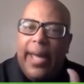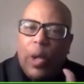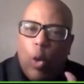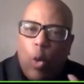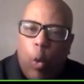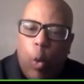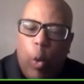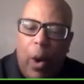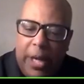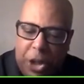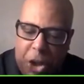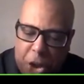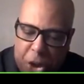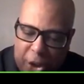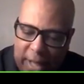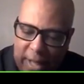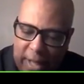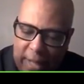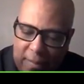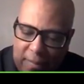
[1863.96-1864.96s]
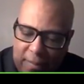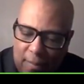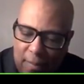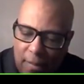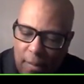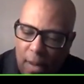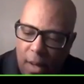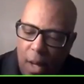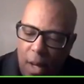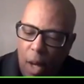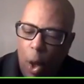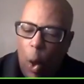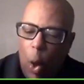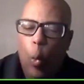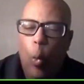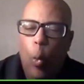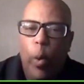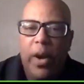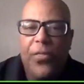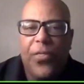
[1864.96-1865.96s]
a question
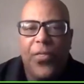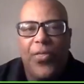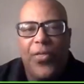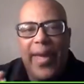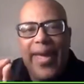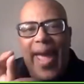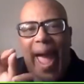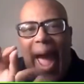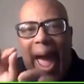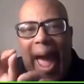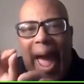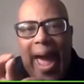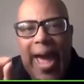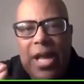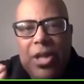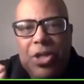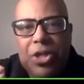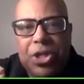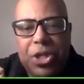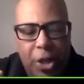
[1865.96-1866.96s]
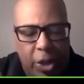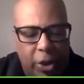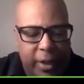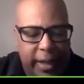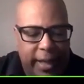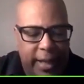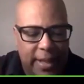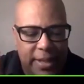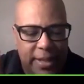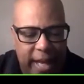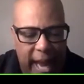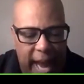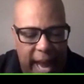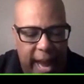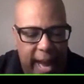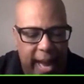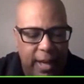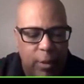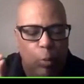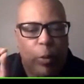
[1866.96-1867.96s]
with the answer
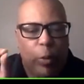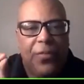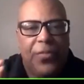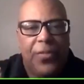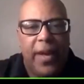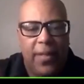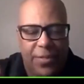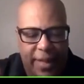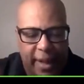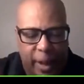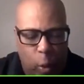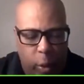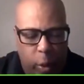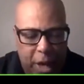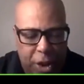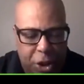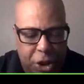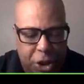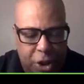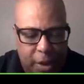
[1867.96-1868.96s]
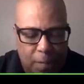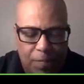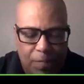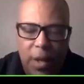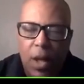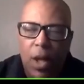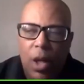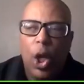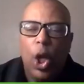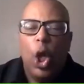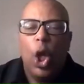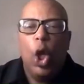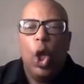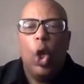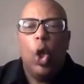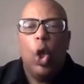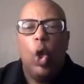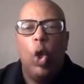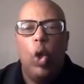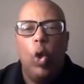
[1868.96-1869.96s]
contained within the question.
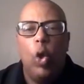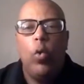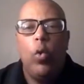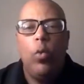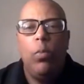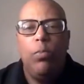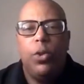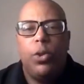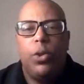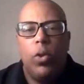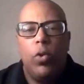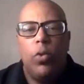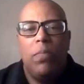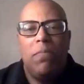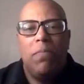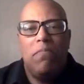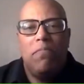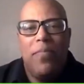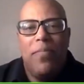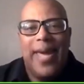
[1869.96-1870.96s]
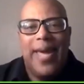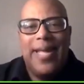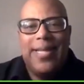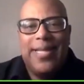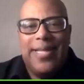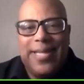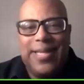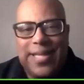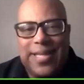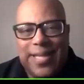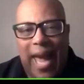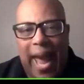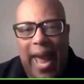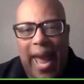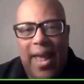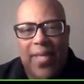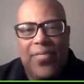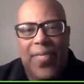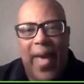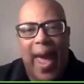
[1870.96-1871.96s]
Whom do men
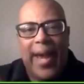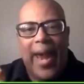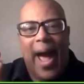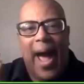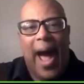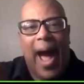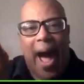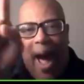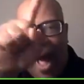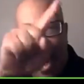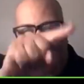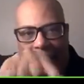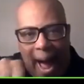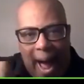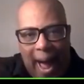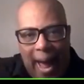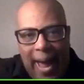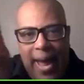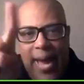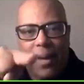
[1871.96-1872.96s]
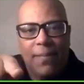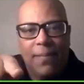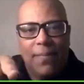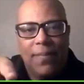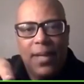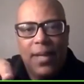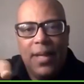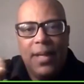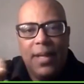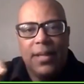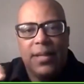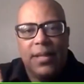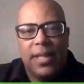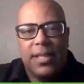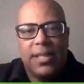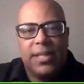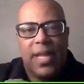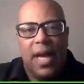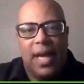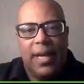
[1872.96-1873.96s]
say that I, the
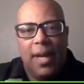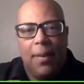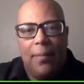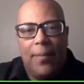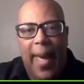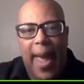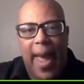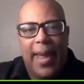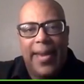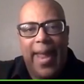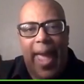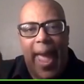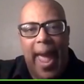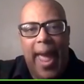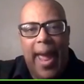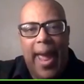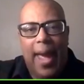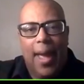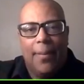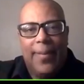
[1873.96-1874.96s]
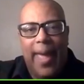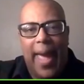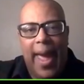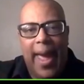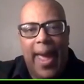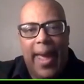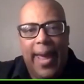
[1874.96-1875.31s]
Son of Man, am?